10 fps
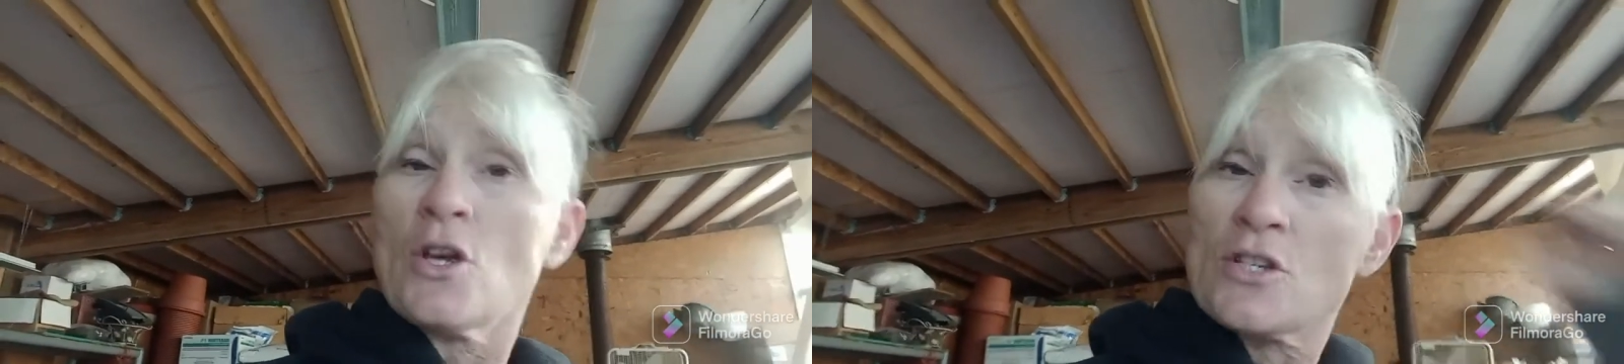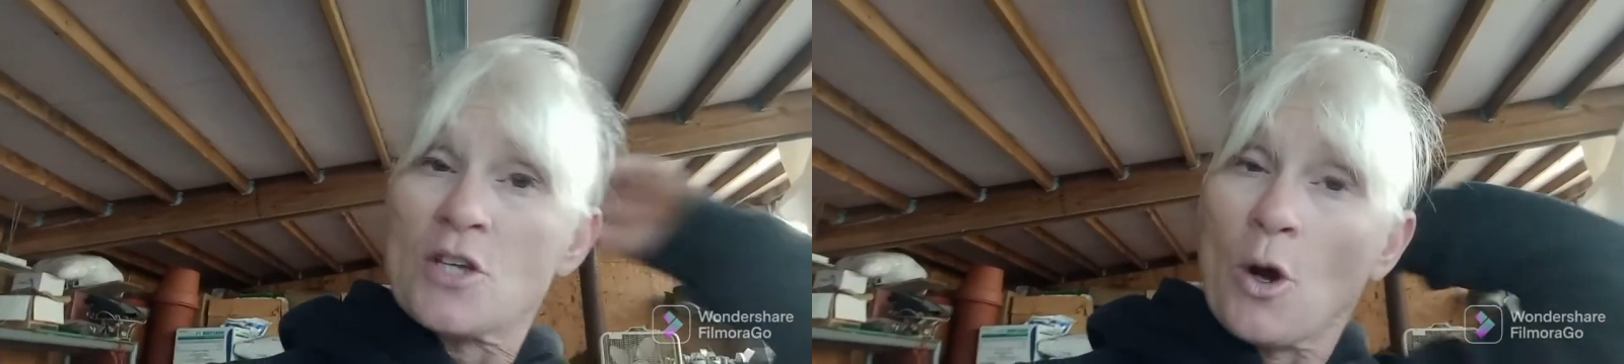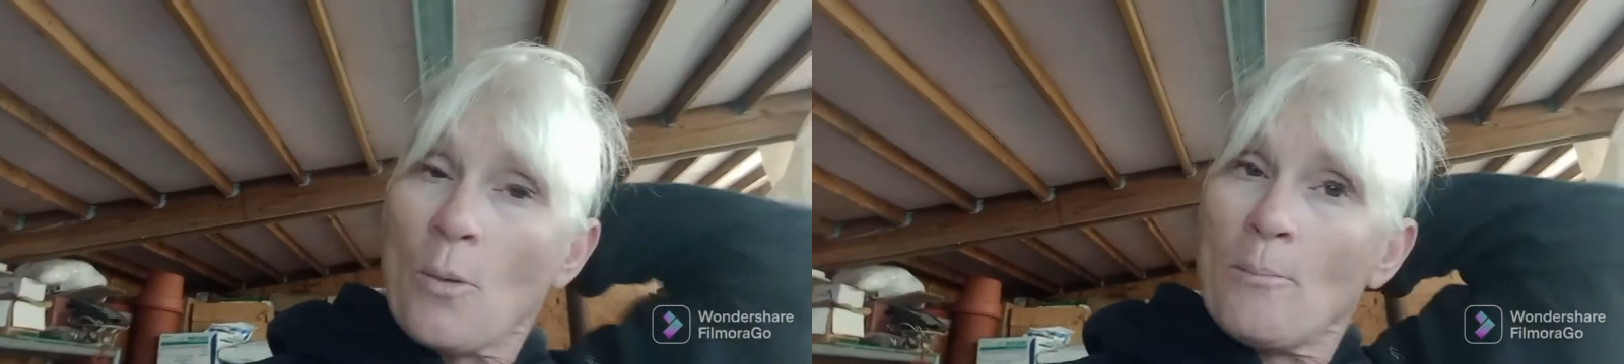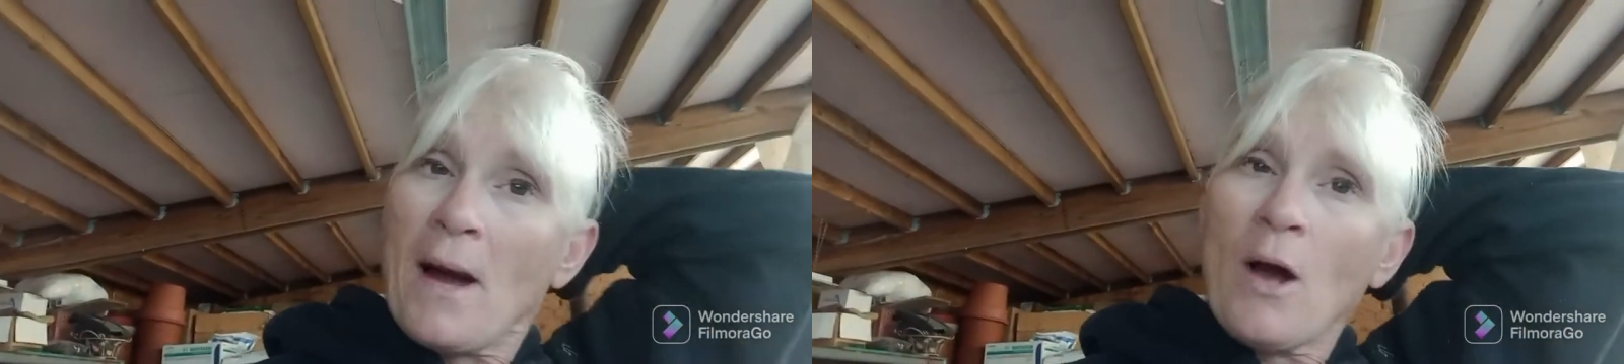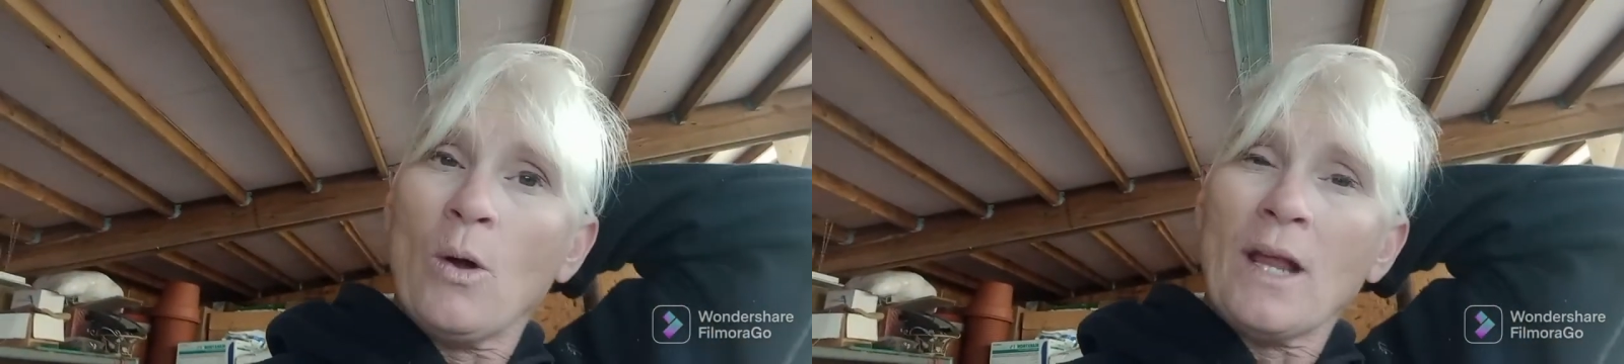So
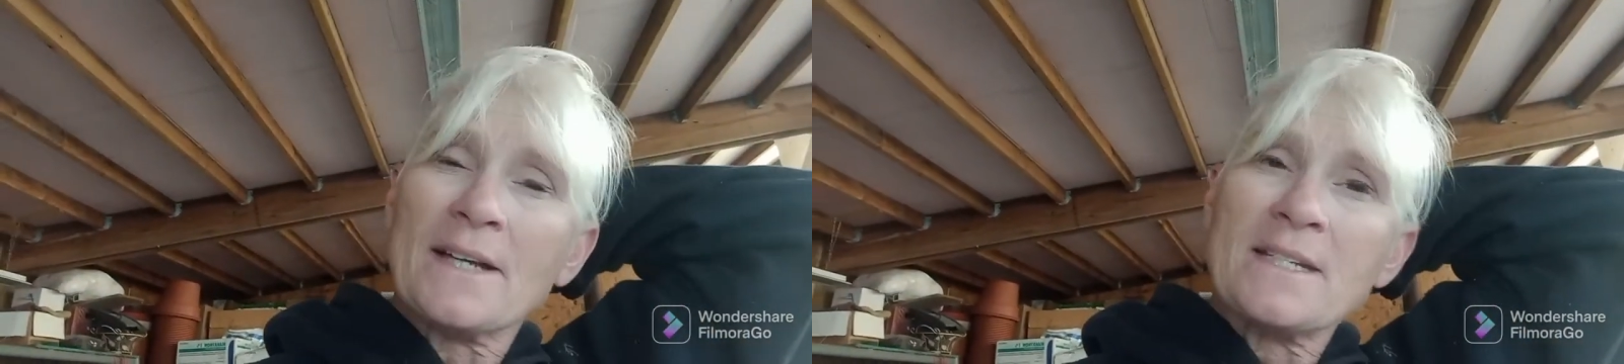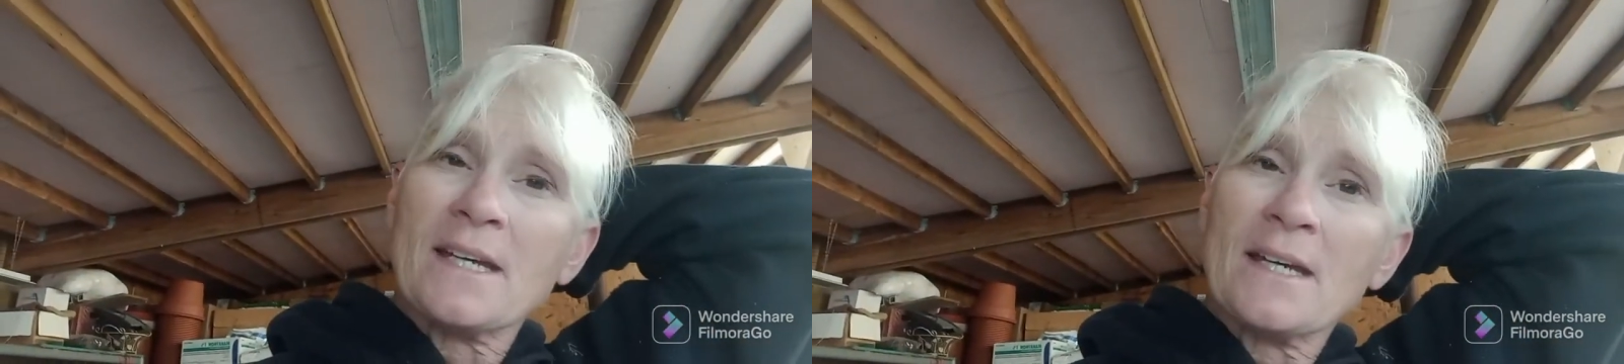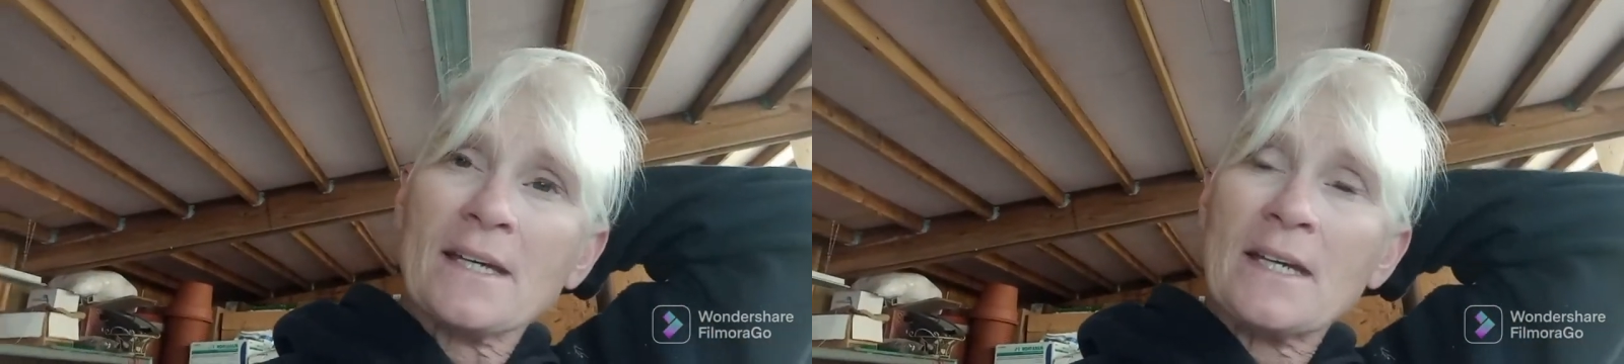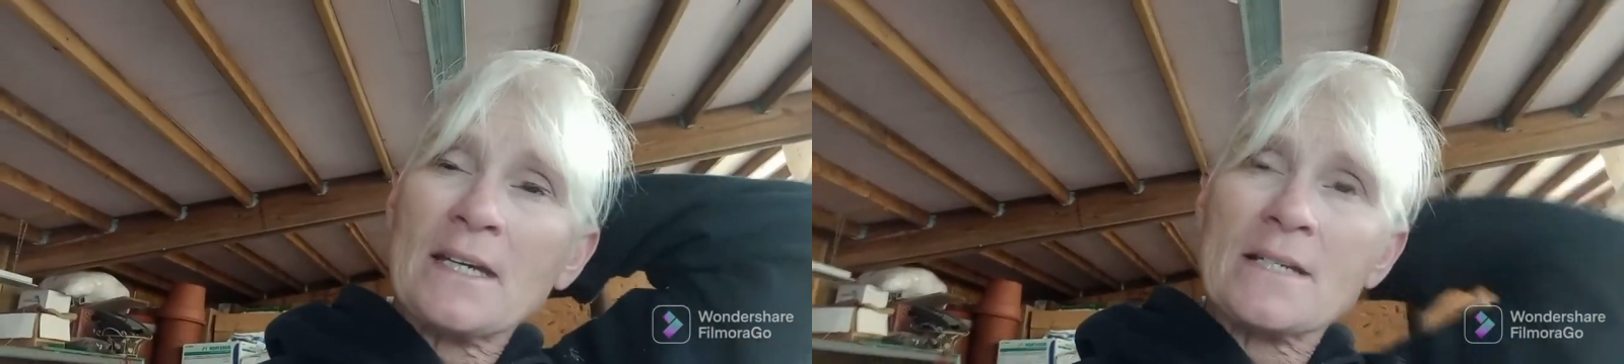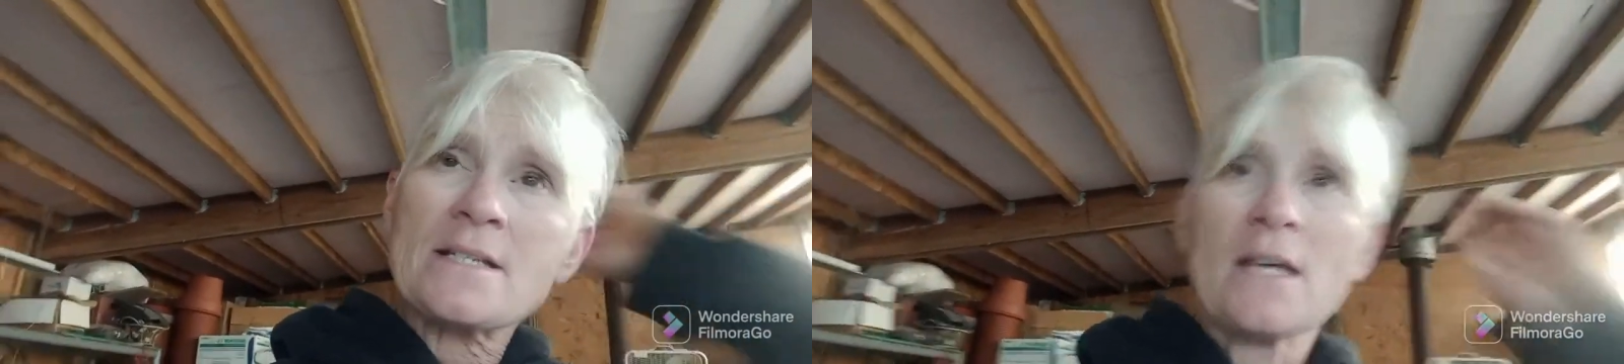my whole idea
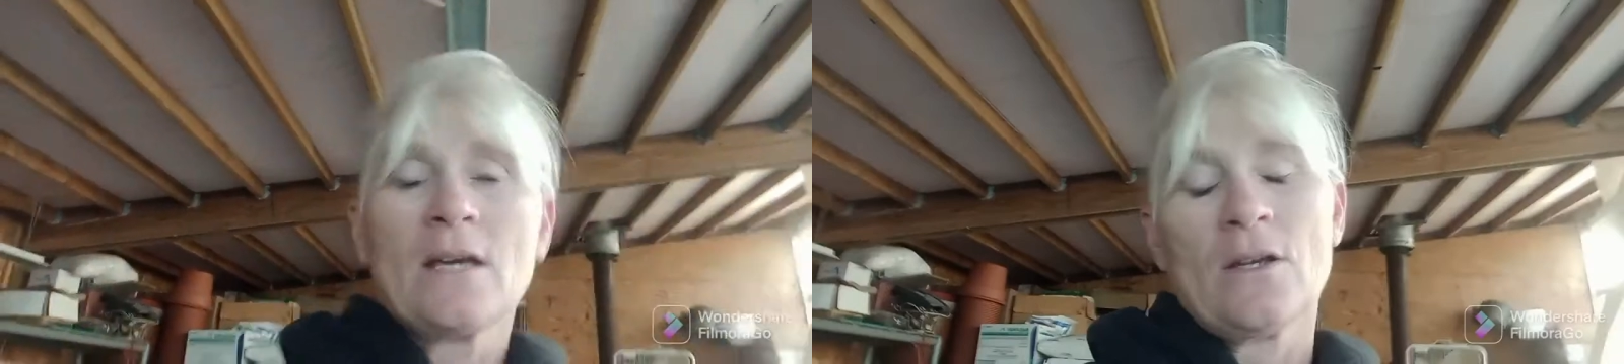is